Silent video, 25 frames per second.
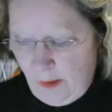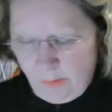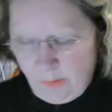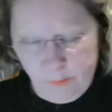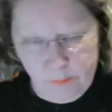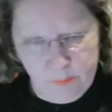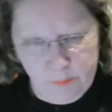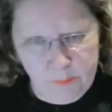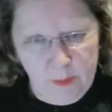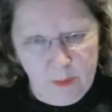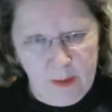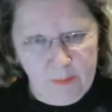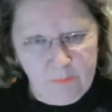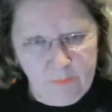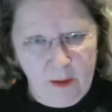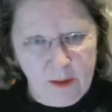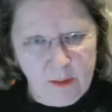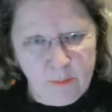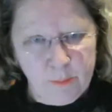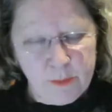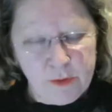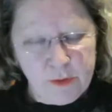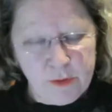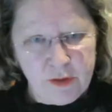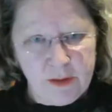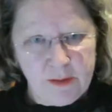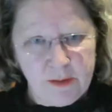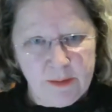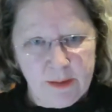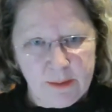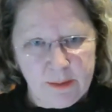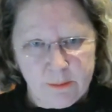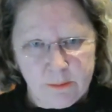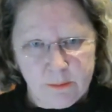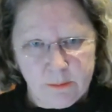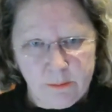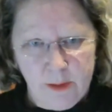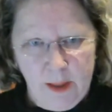got a machine
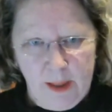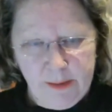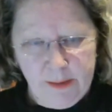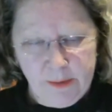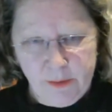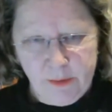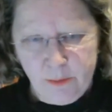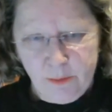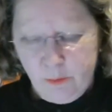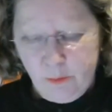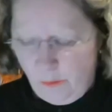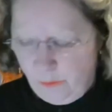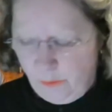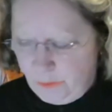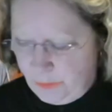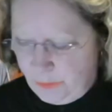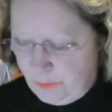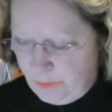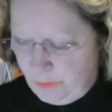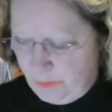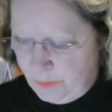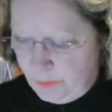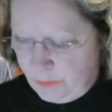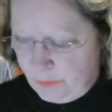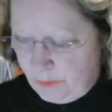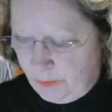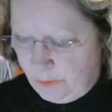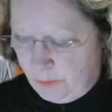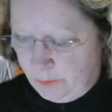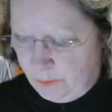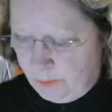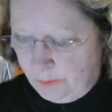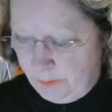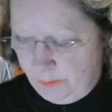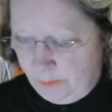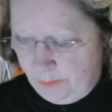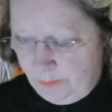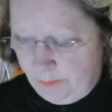that 92 goes through,
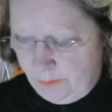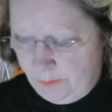so.